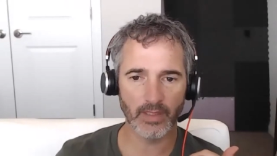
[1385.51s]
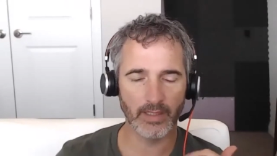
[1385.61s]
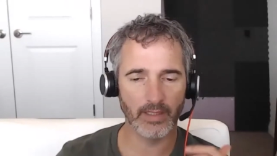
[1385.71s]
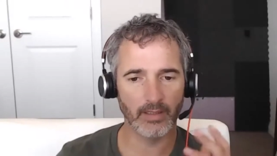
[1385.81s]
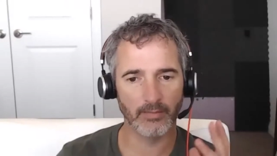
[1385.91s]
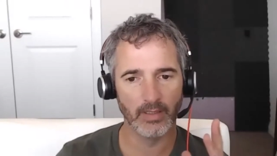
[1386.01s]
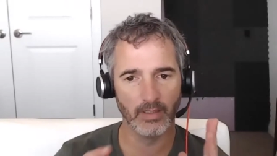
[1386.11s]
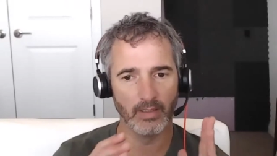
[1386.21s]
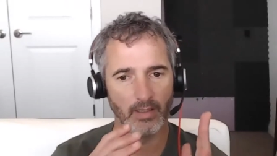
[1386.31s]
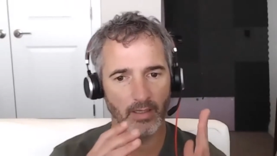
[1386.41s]
um,
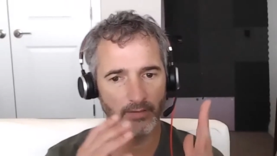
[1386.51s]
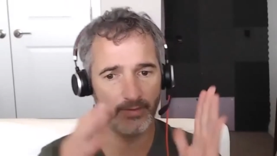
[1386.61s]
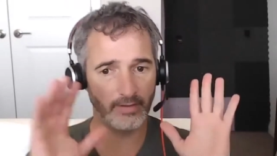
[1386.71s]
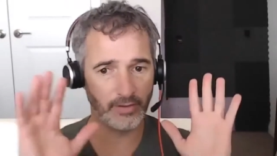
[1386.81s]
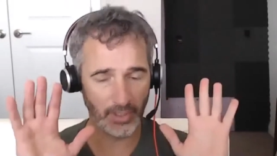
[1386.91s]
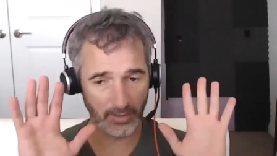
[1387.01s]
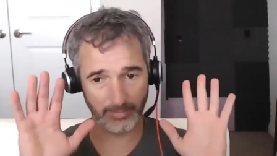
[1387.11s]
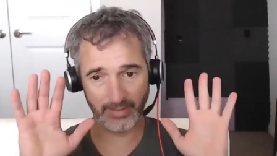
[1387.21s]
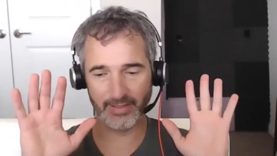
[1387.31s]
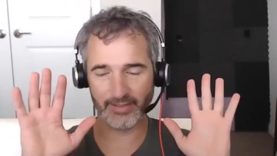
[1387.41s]
of a
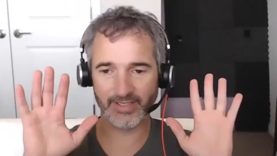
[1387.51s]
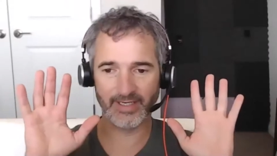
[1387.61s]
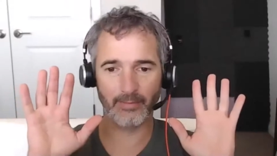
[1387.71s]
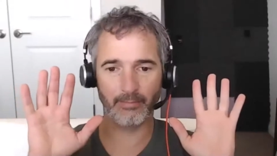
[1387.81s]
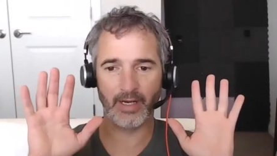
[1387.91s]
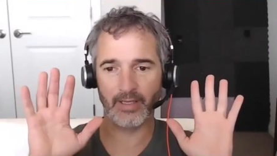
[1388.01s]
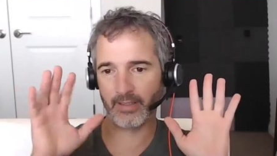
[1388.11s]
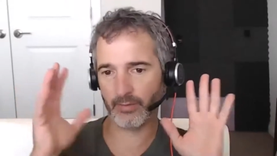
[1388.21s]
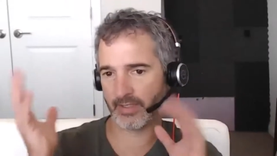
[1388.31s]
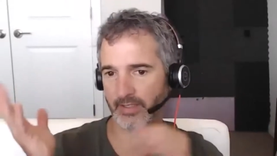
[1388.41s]
gentleman. They're sitting in
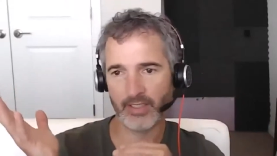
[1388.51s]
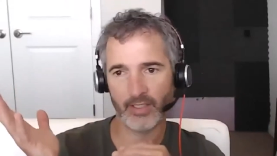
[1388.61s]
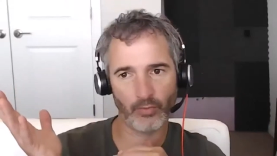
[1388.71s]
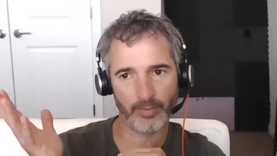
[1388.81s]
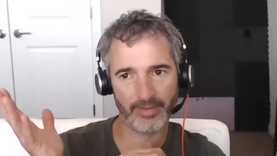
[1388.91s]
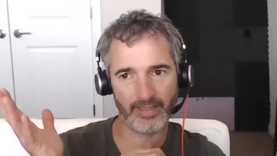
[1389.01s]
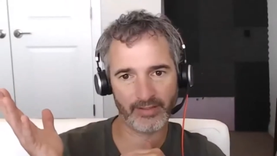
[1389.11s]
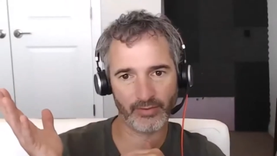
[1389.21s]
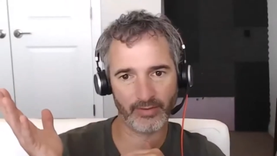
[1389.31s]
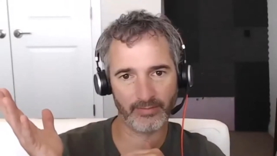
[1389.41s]
Bali with this young woman
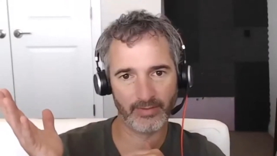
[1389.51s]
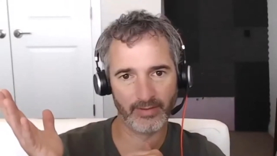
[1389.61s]
next to him,